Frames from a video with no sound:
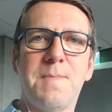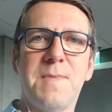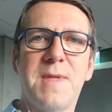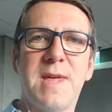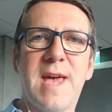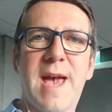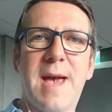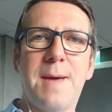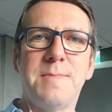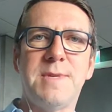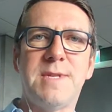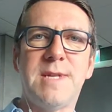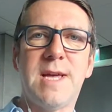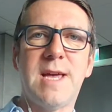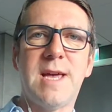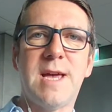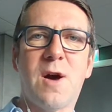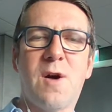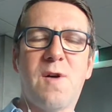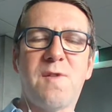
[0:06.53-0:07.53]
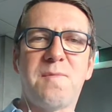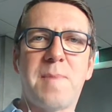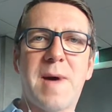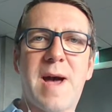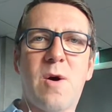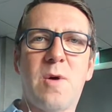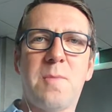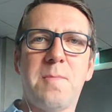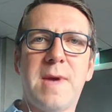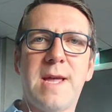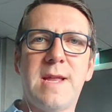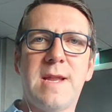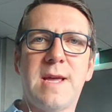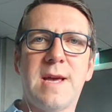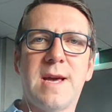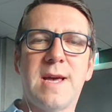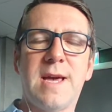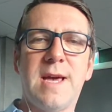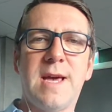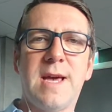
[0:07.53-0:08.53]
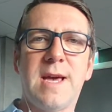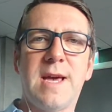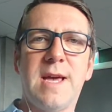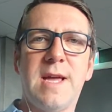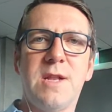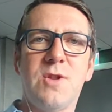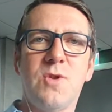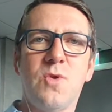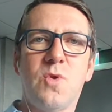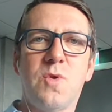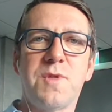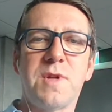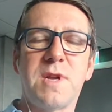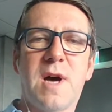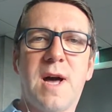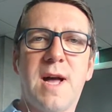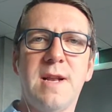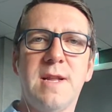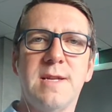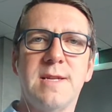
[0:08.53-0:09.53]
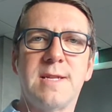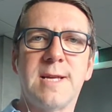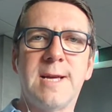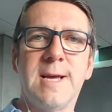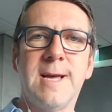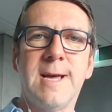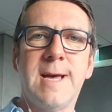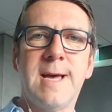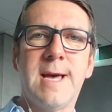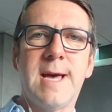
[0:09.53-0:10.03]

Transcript: I'm the MD of Bauer Media here in Northern Ireland.